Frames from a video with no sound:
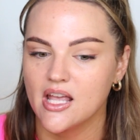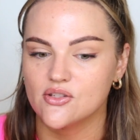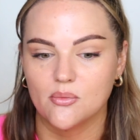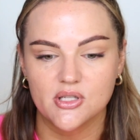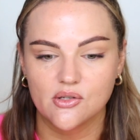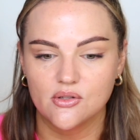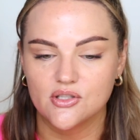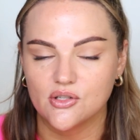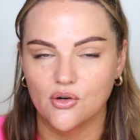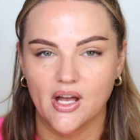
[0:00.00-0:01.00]
So I'm just going
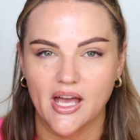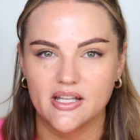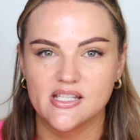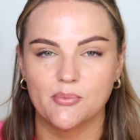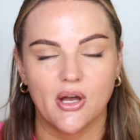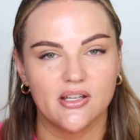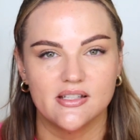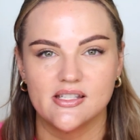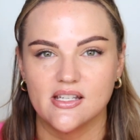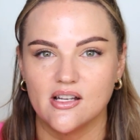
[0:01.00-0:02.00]
to go ahead, spot
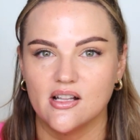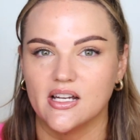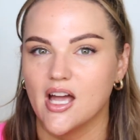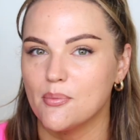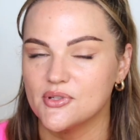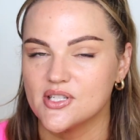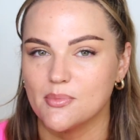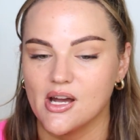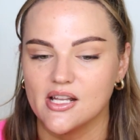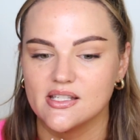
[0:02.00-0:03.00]
conceal a couple
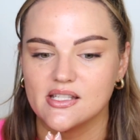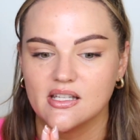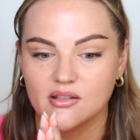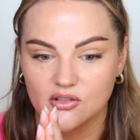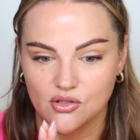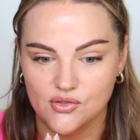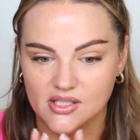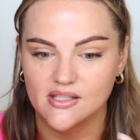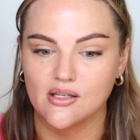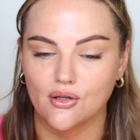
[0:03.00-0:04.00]
spots use
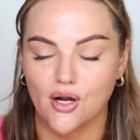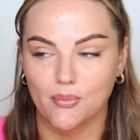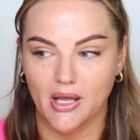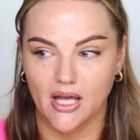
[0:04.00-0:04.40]
concealer on my